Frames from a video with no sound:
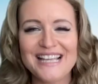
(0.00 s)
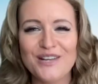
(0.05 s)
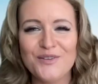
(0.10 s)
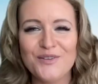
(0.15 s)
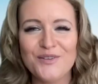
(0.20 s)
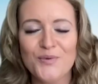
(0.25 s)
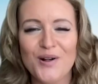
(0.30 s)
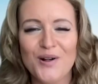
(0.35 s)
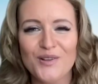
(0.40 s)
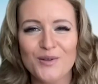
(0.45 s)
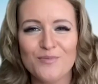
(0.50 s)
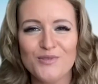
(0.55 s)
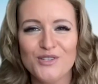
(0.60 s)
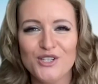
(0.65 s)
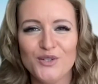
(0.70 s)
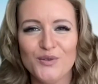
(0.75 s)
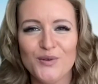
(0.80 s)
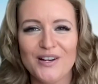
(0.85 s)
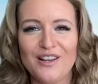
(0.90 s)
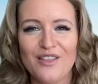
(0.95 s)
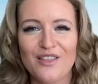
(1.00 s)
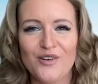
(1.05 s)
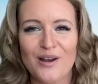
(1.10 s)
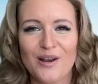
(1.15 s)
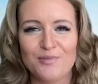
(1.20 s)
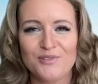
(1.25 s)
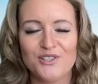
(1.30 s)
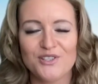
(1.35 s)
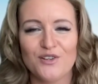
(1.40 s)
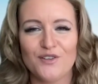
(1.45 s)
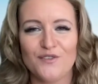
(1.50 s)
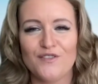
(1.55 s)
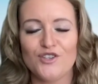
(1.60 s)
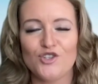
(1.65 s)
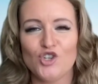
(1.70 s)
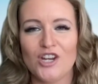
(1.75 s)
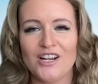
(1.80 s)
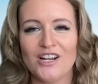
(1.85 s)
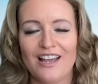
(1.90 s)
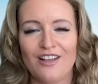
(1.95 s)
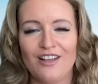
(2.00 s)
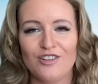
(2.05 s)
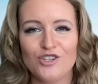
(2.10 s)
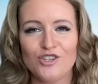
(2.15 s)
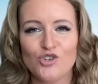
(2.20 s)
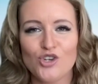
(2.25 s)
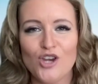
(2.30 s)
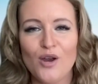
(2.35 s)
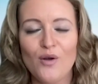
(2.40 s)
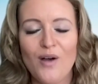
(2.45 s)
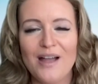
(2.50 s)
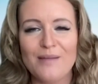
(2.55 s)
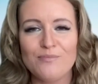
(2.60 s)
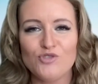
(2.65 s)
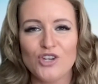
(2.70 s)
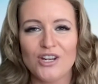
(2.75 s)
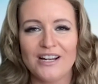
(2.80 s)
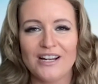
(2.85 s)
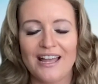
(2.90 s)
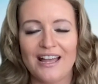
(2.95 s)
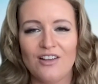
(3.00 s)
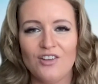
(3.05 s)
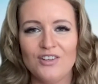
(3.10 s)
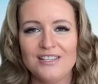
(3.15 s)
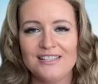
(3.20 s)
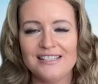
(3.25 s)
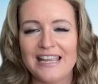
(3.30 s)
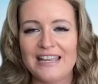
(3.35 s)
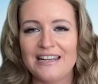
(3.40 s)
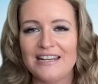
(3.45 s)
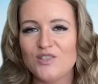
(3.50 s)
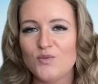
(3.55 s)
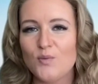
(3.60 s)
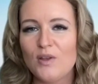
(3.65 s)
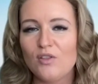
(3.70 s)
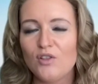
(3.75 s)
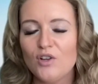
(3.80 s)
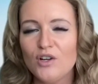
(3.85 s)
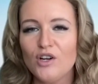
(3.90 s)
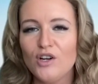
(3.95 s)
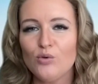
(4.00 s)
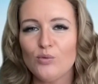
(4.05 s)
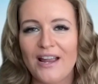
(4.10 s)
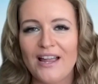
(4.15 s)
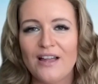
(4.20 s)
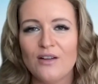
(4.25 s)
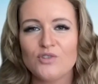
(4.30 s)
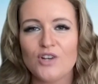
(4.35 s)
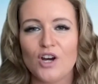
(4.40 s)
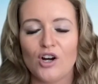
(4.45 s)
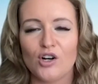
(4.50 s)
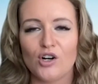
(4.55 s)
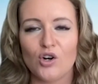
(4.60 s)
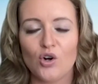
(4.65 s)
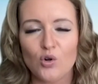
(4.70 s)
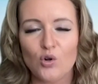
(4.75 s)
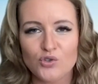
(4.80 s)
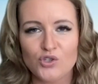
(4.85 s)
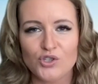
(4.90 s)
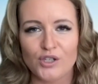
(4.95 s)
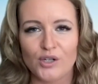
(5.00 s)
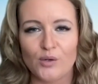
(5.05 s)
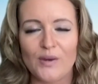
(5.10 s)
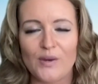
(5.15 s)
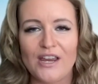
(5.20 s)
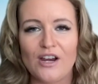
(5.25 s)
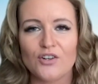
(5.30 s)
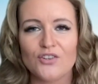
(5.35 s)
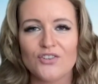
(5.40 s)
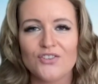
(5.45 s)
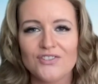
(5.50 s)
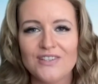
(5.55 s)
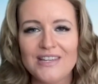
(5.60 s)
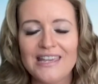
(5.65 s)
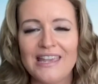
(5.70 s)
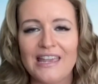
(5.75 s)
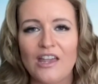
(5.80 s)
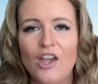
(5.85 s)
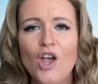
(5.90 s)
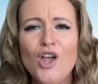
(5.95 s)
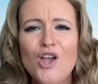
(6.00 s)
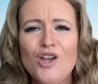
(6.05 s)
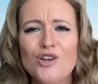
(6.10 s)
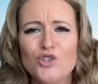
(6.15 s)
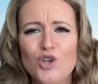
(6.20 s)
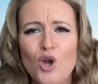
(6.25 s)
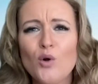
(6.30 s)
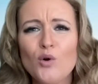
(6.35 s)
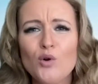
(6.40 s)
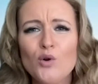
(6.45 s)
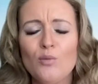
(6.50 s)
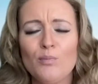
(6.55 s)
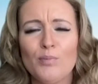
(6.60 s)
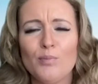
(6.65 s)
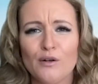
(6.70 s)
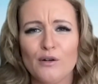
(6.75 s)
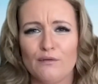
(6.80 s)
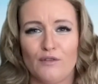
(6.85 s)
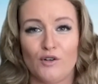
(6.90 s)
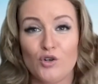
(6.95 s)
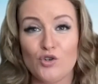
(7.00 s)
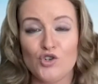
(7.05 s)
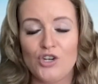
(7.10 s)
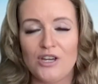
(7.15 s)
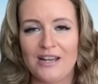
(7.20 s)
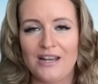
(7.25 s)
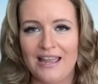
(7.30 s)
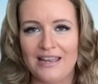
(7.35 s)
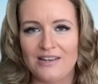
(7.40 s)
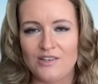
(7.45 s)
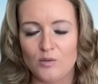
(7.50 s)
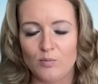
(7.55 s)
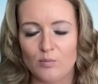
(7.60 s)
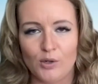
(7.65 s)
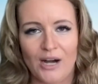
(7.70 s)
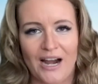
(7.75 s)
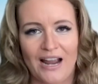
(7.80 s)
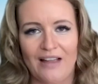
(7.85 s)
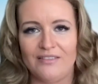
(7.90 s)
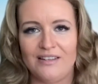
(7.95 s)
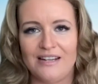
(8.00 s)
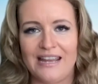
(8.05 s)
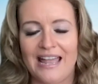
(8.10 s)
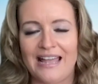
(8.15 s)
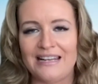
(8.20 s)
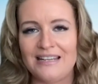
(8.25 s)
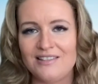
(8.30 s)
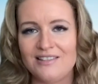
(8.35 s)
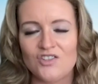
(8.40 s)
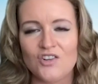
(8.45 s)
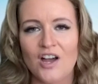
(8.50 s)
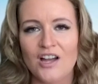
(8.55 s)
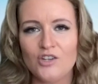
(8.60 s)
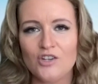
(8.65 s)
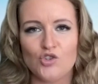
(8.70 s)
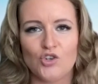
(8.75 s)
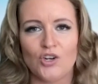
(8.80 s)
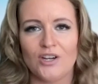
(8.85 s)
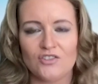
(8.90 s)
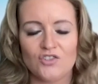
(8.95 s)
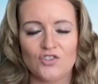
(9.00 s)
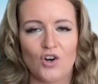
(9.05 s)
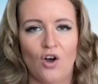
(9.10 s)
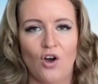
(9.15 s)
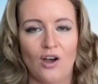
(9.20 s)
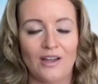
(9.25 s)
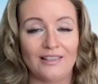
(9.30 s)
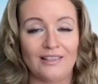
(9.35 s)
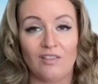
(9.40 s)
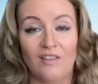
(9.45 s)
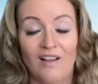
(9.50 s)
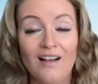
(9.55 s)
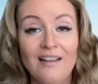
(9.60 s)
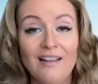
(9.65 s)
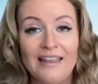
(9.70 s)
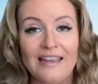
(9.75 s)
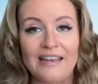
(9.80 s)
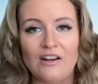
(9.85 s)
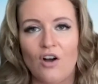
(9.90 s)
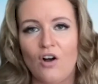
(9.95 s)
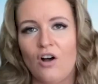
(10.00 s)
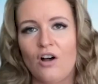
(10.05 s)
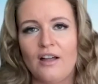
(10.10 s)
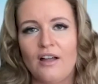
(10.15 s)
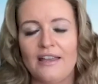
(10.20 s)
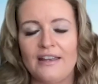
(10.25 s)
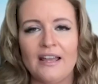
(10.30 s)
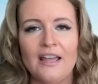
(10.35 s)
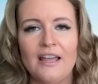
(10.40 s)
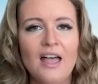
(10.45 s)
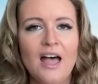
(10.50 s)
and welcome to another episode of the Jenna Ellis Show. I'm Jenna Ellis, and as we look around our culture, we are seeing total perversion and depravity, and it's not just online on